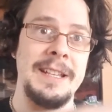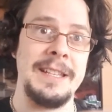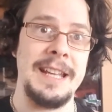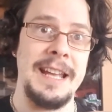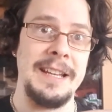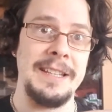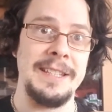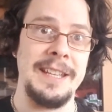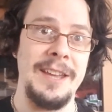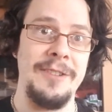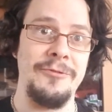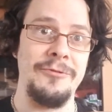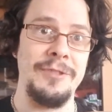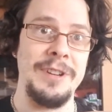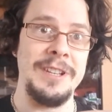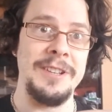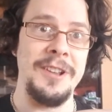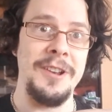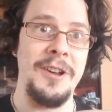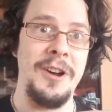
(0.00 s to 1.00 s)
That tank's
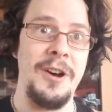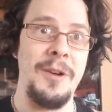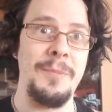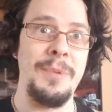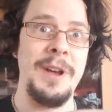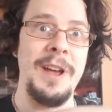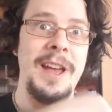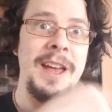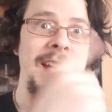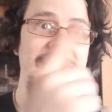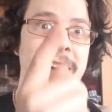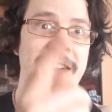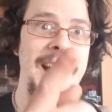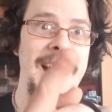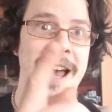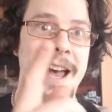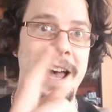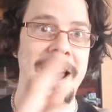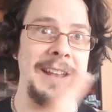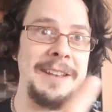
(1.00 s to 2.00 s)
getting redone up,
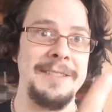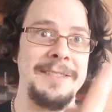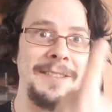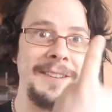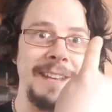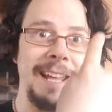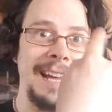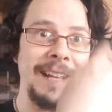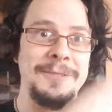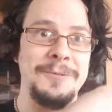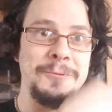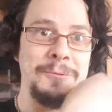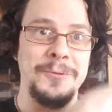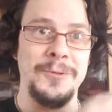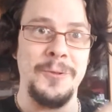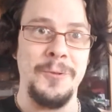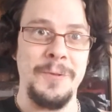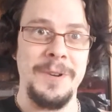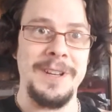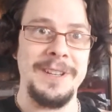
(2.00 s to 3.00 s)
and the
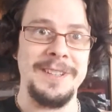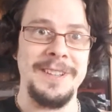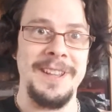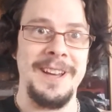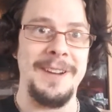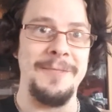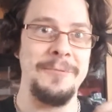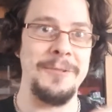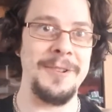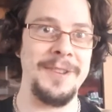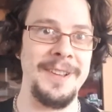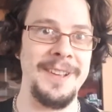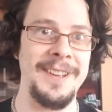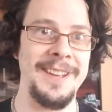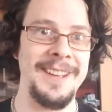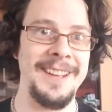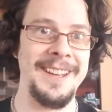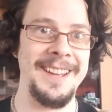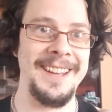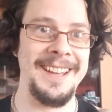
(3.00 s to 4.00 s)
Nhandu's going into that
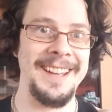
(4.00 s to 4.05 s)
one.